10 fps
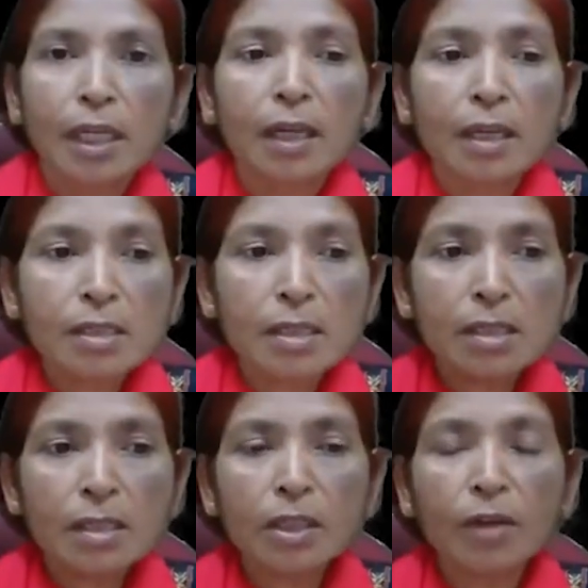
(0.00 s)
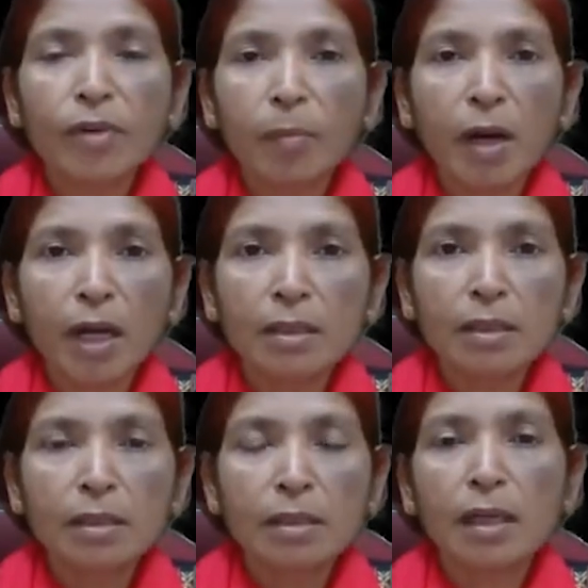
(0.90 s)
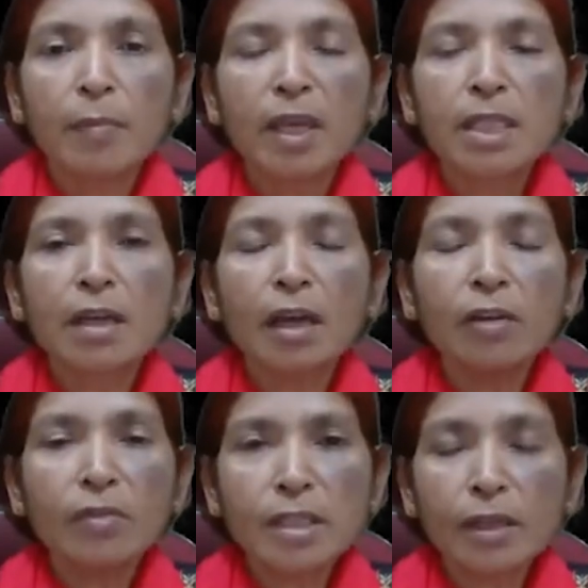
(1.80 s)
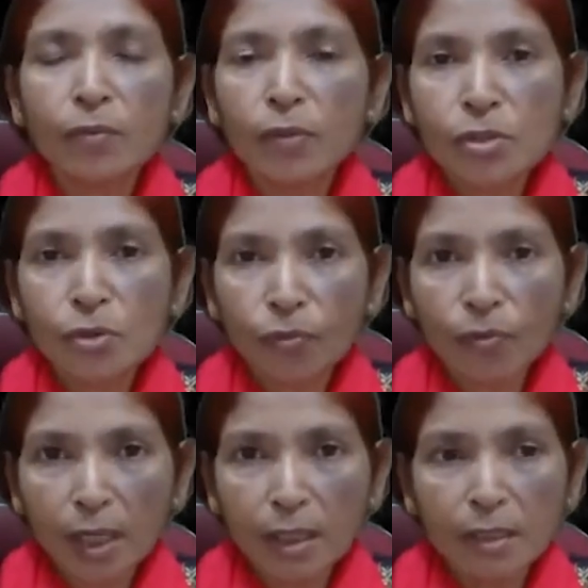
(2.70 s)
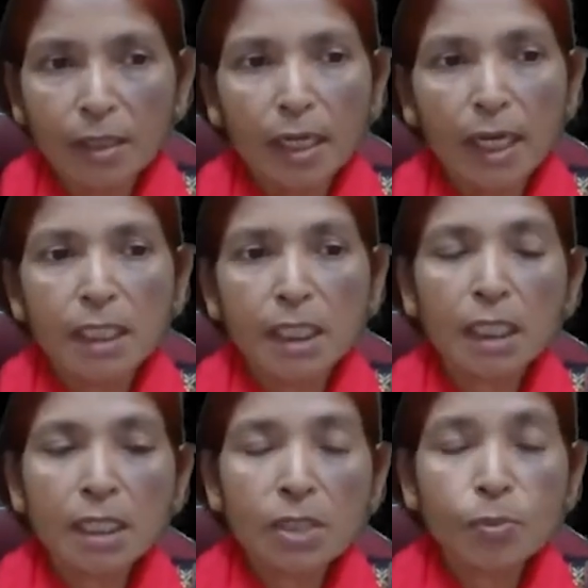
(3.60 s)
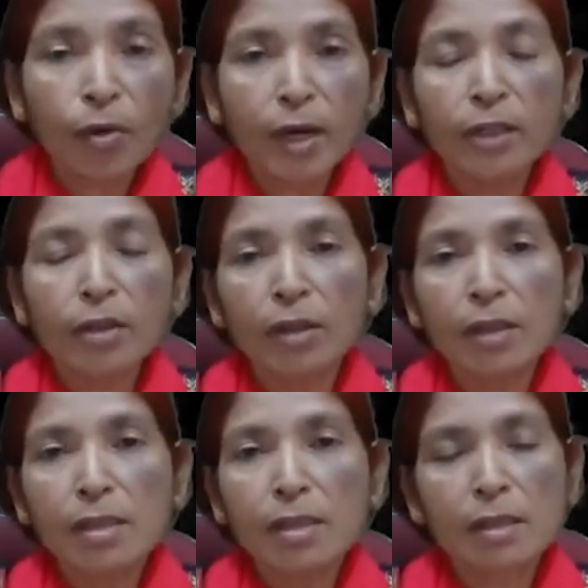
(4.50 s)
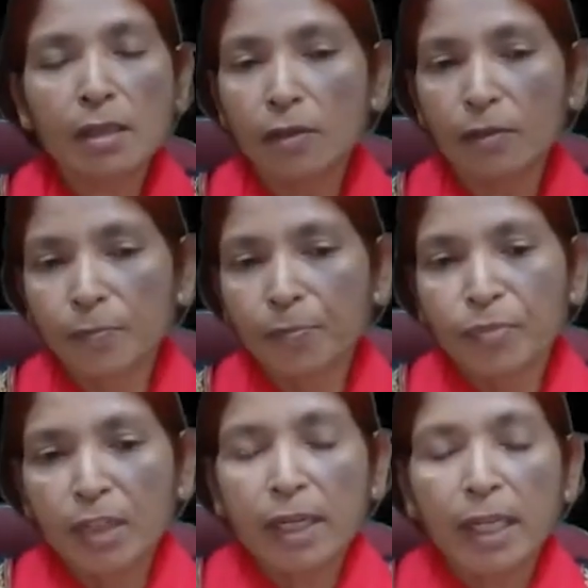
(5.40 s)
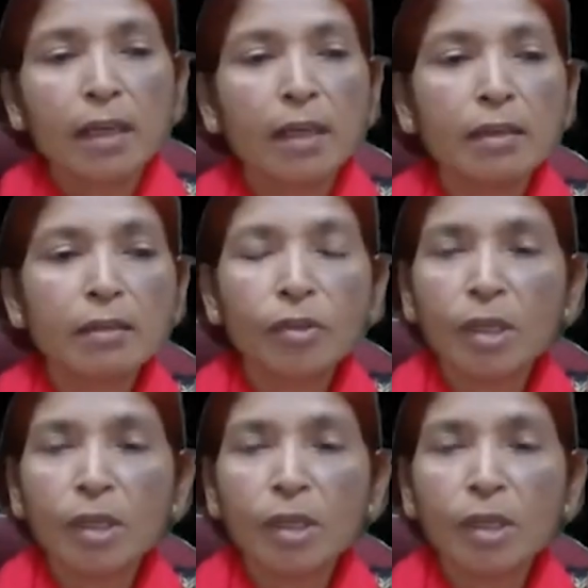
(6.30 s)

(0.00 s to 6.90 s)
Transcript: elasticity of demand remains always equals to 1 at each point on this curve. Like here,